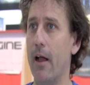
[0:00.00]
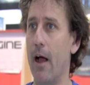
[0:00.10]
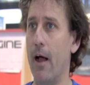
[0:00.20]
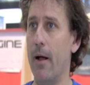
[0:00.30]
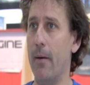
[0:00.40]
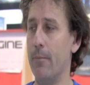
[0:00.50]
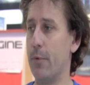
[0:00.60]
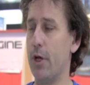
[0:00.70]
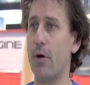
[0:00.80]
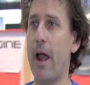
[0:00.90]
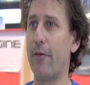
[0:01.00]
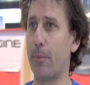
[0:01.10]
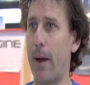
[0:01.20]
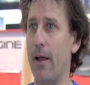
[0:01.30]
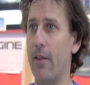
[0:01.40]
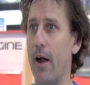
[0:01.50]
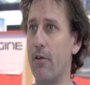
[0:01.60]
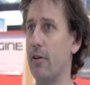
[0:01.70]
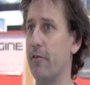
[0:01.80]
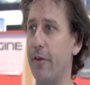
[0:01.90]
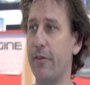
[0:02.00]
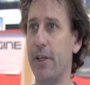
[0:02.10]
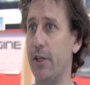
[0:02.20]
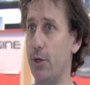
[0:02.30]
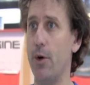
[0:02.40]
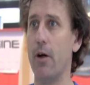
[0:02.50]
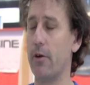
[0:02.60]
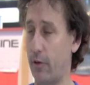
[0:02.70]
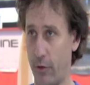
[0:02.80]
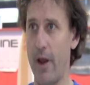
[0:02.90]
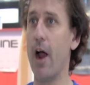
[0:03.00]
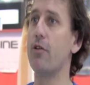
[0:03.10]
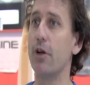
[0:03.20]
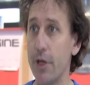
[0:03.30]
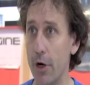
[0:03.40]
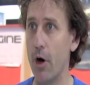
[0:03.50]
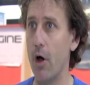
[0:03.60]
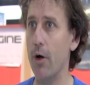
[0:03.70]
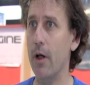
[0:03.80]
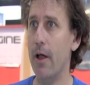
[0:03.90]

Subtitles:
you don't have to pay the 150, 200, 300 euro